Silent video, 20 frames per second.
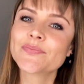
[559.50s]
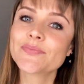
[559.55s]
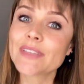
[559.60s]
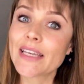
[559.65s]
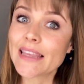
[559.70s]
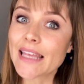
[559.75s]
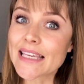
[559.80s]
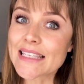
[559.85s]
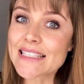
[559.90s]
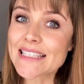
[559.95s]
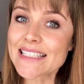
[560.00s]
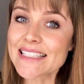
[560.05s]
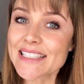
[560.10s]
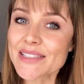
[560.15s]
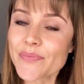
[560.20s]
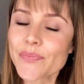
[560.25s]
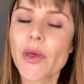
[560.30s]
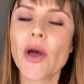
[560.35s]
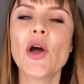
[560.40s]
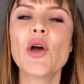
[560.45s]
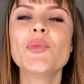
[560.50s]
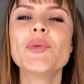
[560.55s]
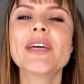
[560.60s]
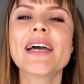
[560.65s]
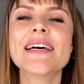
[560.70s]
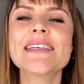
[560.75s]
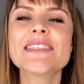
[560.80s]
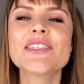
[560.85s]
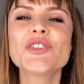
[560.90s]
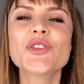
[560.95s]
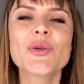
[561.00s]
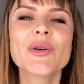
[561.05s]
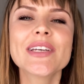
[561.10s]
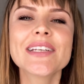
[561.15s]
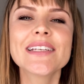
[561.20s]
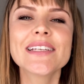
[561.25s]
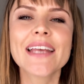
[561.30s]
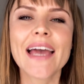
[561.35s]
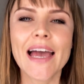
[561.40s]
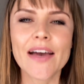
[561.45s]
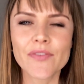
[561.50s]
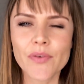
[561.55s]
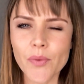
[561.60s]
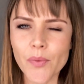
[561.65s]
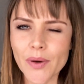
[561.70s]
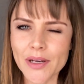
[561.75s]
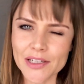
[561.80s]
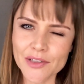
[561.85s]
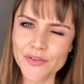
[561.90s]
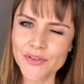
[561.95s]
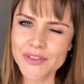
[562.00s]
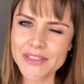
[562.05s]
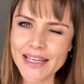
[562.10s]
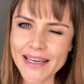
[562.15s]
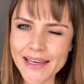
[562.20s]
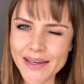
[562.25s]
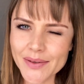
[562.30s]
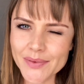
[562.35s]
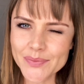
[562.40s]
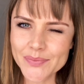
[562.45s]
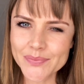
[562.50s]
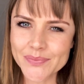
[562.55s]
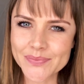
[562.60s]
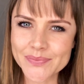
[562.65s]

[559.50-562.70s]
And that's it. I hope you guys enjoyed it. Have a wonderful day.